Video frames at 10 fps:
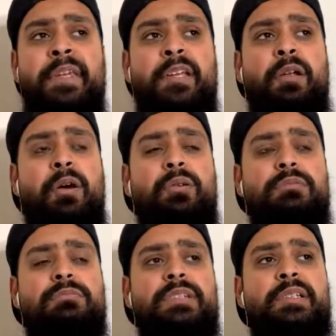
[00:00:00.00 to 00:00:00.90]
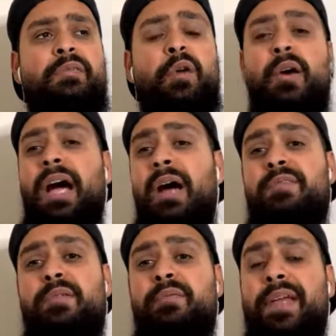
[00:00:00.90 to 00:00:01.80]
you know, you've got to have
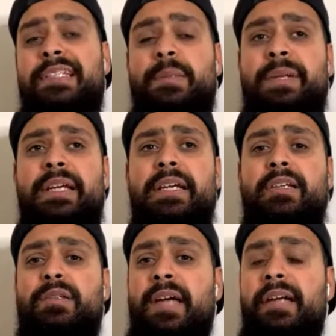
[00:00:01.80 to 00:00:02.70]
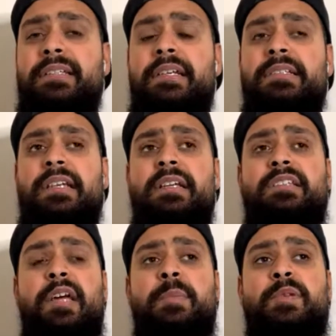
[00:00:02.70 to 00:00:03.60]
some flexibility in your tactics in
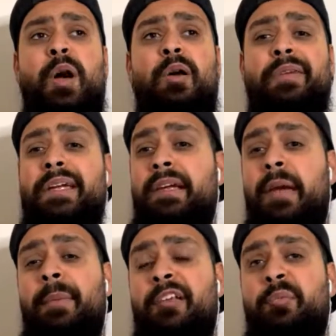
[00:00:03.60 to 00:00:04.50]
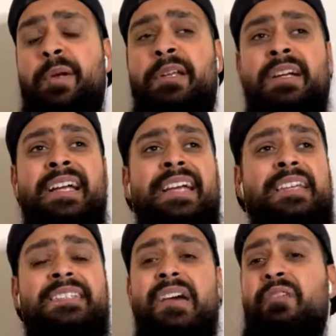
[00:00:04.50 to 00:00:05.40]
terms of in-game management.
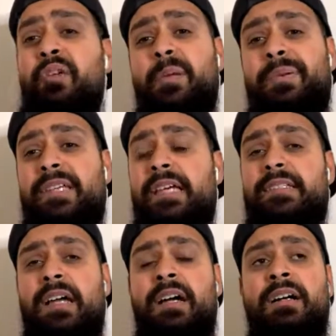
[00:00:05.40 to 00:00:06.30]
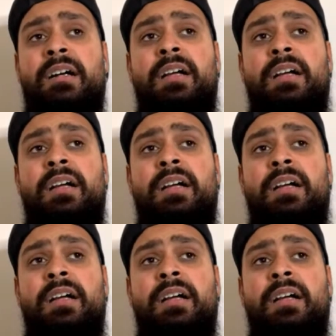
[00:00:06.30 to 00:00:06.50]
He's never really possessed that.